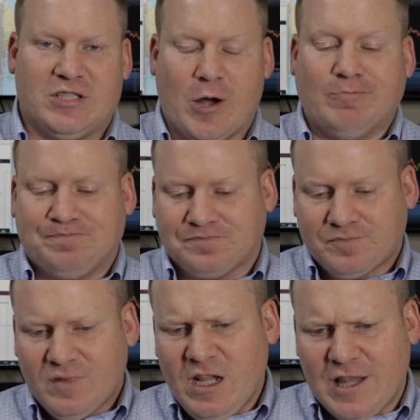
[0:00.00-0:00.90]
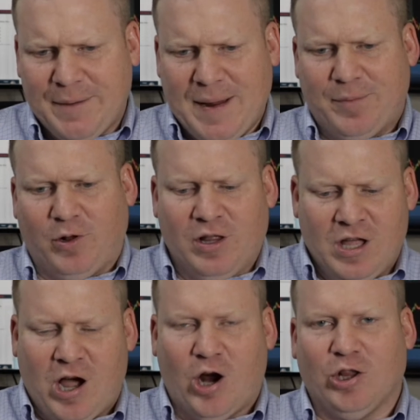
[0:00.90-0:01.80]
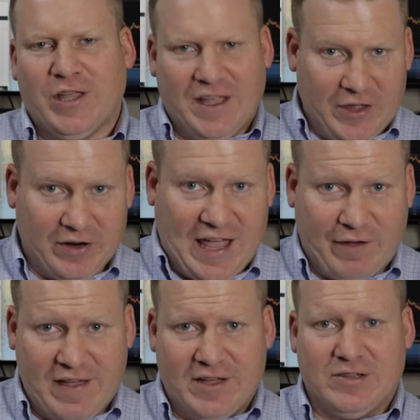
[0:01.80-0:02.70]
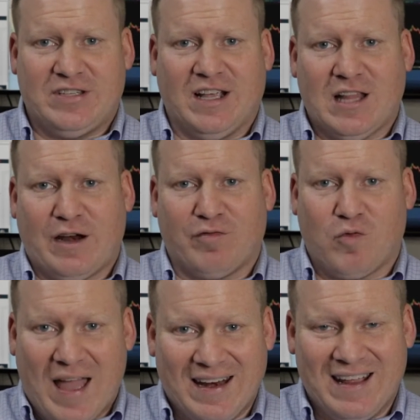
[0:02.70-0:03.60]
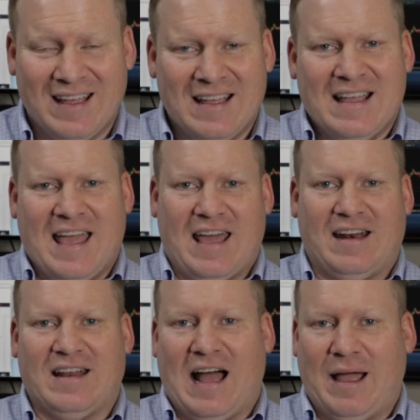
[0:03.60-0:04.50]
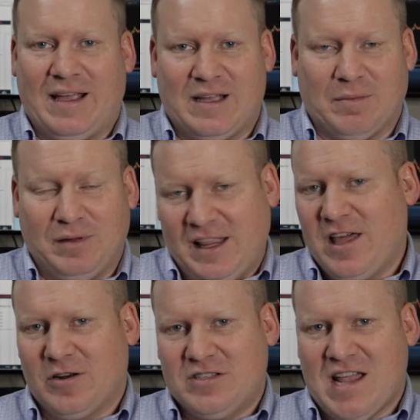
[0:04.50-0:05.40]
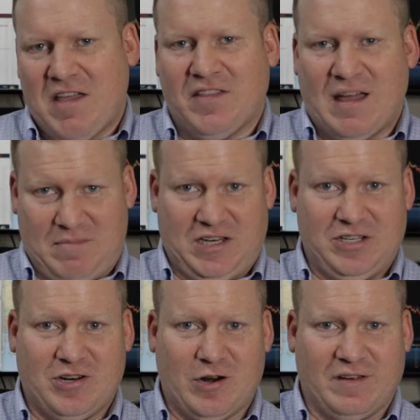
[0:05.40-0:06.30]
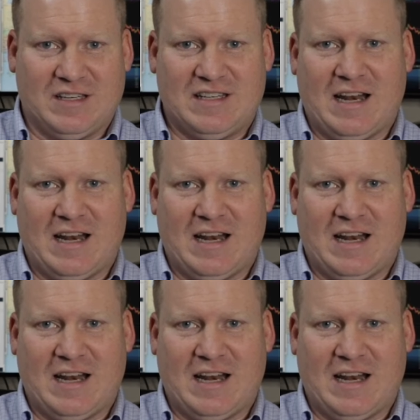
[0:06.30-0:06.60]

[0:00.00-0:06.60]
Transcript: So a lot of people are looking at their account values, seeing a lot of red, and I completely understand that makes you nervous.